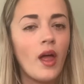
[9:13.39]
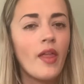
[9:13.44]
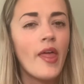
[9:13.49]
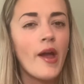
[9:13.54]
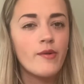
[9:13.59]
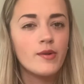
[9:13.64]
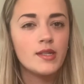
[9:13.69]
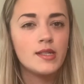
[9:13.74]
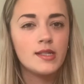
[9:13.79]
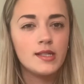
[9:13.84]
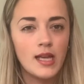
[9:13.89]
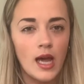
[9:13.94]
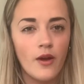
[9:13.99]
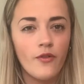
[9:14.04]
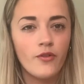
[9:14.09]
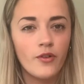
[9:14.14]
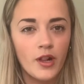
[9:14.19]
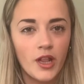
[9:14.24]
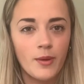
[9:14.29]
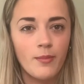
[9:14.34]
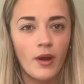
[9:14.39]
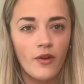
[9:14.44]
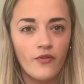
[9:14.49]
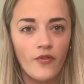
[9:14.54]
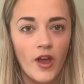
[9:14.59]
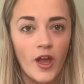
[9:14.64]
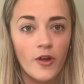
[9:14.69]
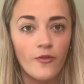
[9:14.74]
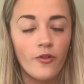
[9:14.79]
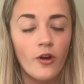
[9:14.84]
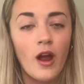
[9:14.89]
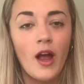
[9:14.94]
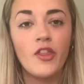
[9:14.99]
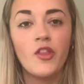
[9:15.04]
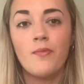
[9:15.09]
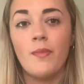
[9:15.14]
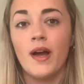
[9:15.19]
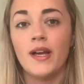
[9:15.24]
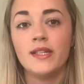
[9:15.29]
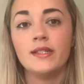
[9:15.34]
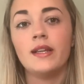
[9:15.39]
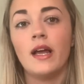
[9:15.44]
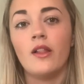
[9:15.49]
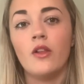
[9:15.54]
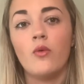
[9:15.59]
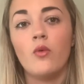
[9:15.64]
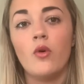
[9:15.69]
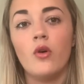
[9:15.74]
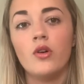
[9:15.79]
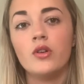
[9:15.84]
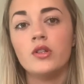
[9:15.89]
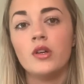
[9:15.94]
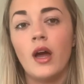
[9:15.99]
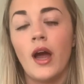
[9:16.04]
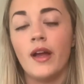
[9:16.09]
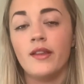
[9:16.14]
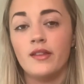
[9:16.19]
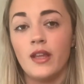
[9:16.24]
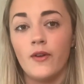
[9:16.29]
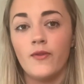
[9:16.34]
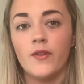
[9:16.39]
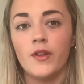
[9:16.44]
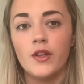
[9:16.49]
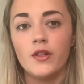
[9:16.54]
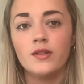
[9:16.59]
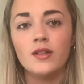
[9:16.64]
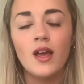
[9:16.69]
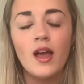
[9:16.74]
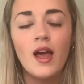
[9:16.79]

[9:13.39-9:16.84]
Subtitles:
that was definitely my favourite, and the micellar water I definitely use.